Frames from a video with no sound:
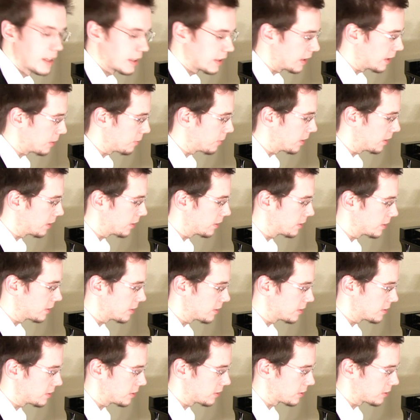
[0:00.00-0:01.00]
Then what you'll do
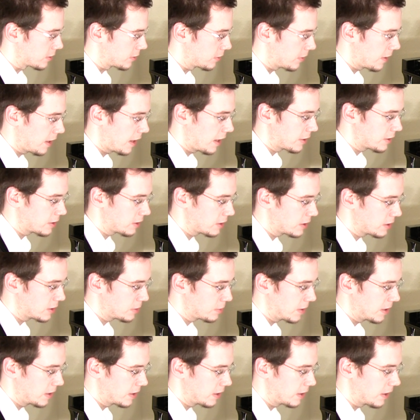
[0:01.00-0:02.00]
is you'll gradually
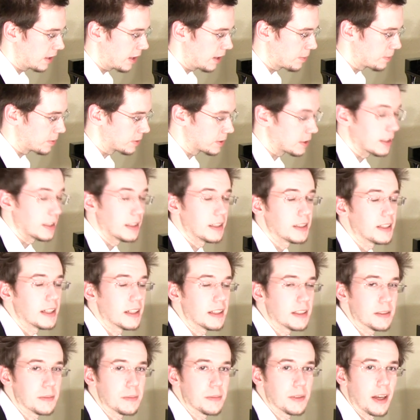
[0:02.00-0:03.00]
speed it up. It's going to
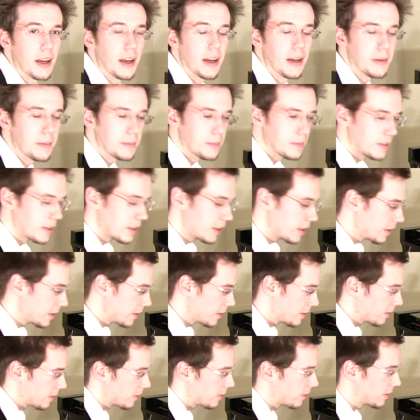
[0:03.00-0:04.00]
take some time,
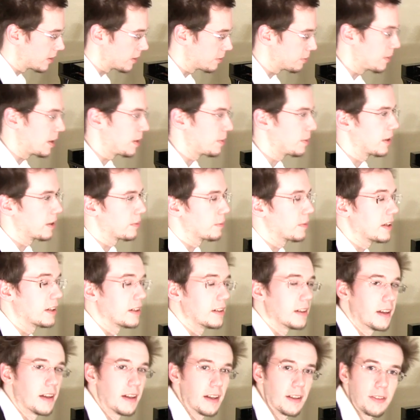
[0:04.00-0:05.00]
or maybe it
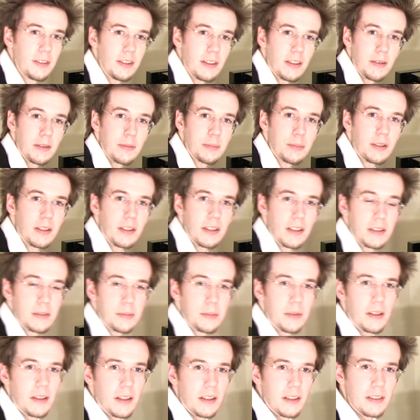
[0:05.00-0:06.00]
might not if you're pretty
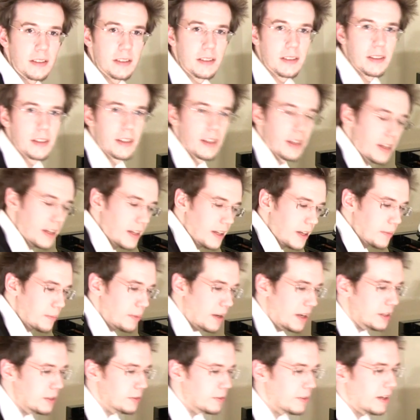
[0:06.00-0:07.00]
experienced.
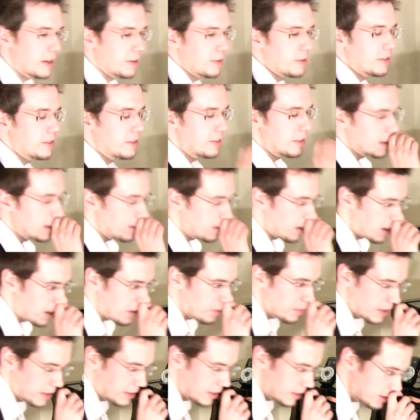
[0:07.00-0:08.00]
By the way, I wouldn't really
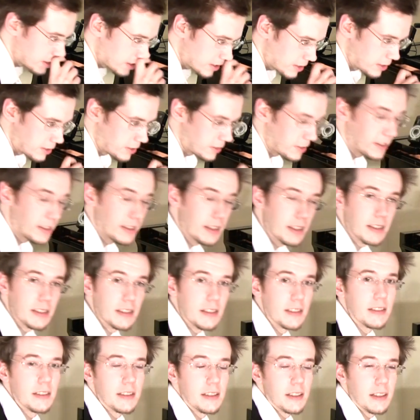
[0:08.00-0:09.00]
recommend doing
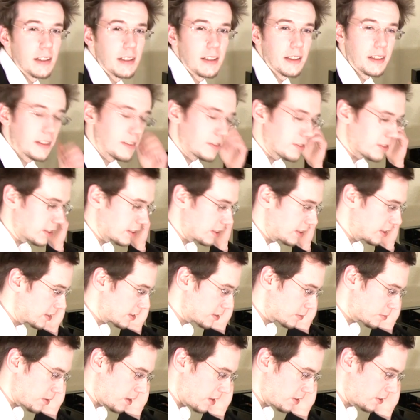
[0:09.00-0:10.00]
this until you've at
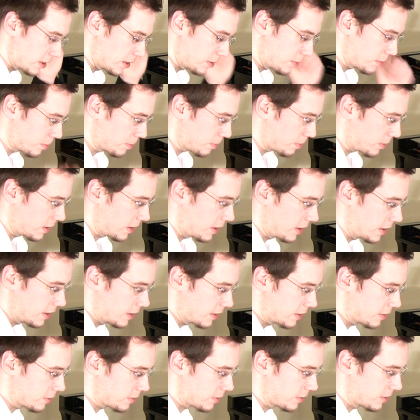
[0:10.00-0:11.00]
least probably
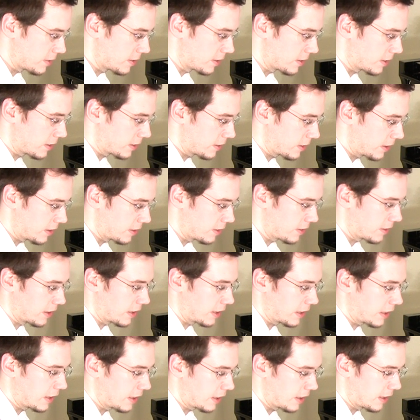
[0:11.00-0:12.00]
played for,
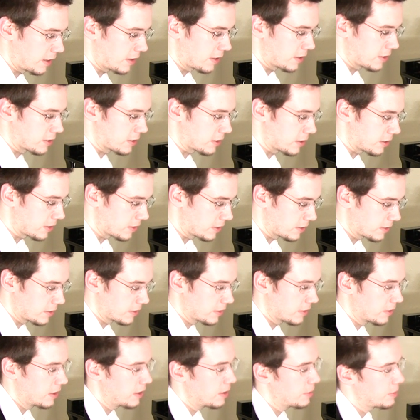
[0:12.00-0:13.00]
like a year or so.
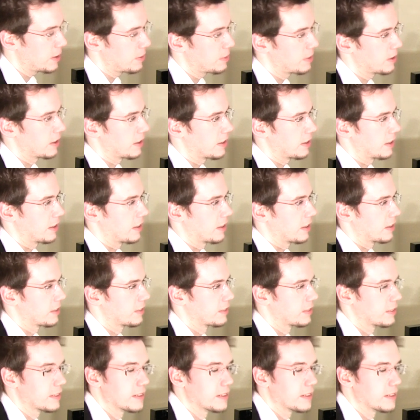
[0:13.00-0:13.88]
Well, maybe not a year.